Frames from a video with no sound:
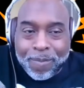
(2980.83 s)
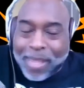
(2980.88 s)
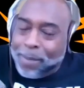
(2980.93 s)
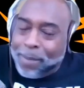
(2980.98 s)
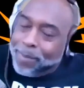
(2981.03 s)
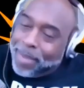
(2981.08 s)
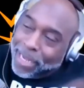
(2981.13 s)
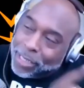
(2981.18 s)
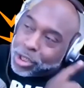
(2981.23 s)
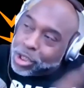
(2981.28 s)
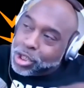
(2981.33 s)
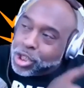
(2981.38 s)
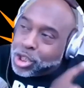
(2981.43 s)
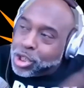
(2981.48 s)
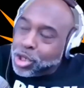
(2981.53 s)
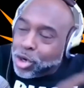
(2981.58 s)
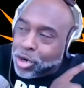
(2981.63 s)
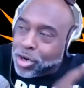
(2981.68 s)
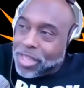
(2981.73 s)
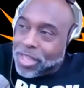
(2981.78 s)
They made
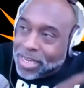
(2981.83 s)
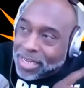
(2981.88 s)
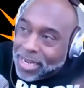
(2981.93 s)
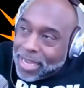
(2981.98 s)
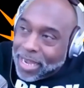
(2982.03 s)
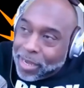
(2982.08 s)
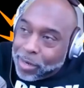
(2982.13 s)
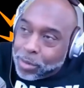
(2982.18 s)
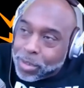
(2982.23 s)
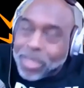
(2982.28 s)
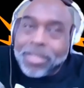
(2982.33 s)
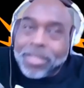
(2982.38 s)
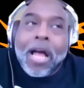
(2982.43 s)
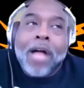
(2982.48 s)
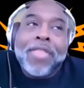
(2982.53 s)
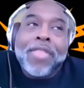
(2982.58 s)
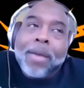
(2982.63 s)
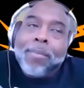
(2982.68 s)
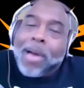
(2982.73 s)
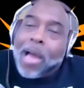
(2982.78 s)
sure that Donald, because
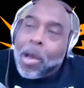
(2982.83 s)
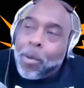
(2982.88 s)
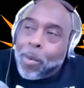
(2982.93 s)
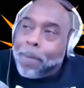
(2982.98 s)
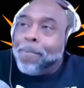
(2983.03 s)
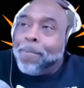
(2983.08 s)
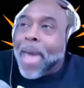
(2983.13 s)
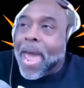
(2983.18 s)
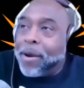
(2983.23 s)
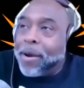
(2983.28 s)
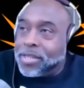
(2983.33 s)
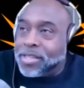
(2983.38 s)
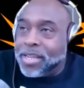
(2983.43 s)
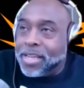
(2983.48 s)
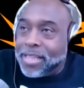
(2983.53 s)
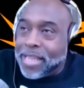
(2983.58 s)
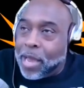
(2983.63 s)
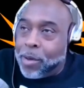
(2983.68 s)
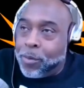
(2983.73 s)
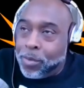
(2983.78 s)
think about how
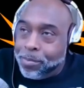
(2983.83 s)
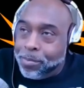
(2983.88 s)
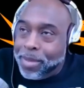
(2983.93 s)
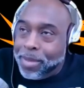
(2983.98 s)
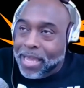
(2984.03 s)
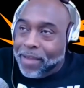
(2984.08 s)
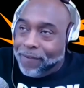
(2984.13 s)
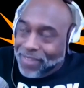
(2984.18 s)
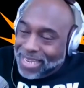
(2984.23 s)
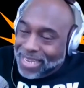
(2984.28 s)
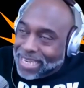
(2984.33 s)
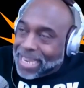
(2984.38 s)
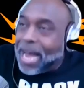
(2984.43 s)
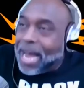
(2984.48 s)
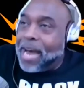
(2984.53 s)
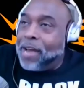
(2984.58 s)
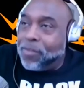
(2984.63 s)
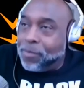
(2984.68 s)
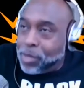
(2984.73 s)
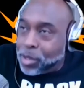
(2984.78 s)
embarrassing that would be if he
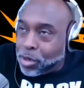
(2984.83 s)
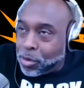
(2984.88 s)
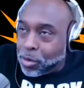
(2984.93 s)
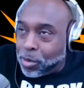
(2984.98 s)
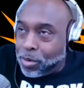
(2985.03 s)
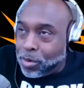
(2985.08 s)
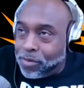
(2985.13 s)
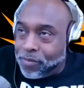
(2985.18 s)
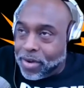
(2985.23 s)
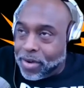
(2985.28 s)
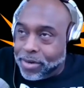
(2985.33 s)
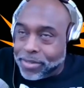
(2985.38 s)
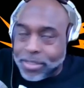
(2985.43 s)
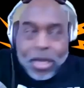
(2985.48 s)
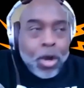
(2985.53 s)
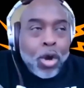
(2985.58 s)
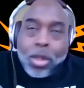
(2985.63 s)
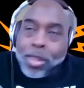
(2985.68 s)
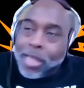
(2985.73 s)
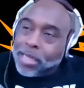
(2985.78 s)
died from the coronavirus.
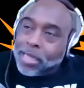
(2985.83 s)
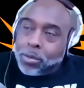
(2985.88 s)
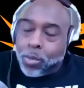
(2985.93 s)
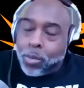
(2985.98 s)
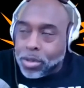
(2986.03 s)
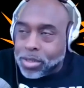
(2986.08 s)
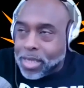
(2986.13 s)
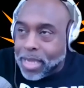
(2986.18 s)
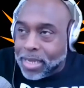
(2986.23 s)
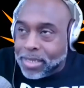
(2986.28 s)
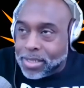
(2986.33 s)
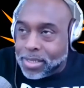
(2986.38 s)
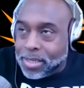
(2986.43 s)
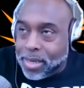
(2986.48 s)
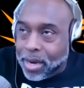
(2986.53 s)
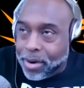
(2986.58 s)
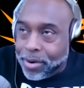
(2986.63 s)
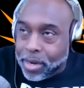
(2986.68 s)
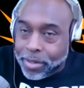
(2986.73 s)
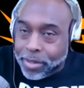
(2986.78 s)
That's worst case
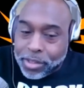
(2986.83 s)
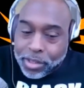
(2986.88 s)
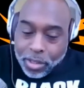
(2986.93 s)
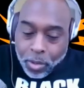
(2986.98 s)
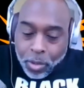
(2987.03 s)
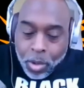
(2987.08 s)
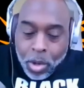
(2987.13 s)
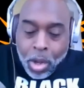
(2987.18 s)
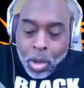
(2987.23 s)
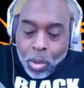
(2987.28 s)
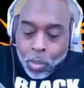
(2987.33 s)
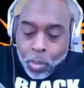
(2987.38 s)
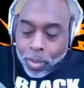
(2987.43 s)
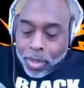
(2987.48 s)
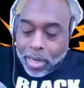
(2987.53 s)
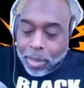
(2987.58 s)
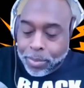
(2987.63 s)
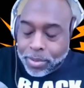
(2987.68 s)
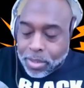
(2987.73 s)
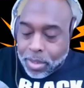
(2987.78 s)
scenario. And so
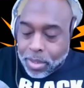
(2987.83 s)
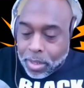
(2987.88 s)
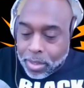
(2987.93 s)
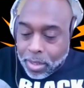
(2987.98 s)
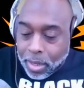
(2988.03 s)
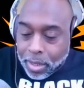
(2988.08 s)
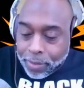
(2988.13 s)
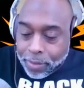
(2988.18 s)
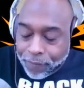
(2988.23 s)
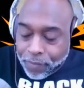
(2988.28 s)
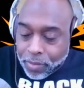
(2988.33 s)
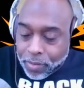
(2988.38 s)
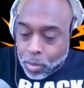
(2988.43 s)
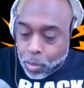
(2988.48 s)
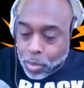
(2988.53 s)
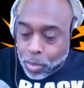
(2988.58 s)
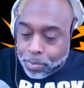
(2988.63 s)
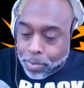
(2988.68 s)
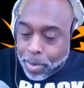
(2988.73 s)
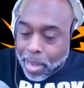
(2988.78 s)
when he was on the
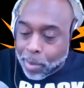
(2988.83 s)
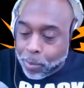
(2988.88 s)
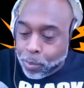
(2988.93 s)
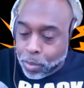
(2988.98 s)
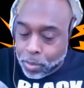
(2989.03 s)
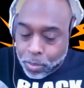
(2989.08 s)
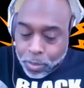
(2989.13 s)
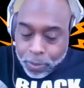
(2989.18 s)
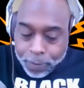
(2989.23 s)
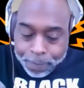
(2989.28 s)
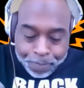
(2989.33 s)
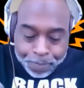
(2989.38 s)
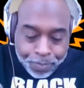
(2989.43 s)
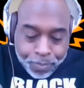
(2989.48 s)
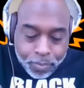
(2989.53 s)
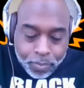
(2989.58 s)
phone with Bob Woodward,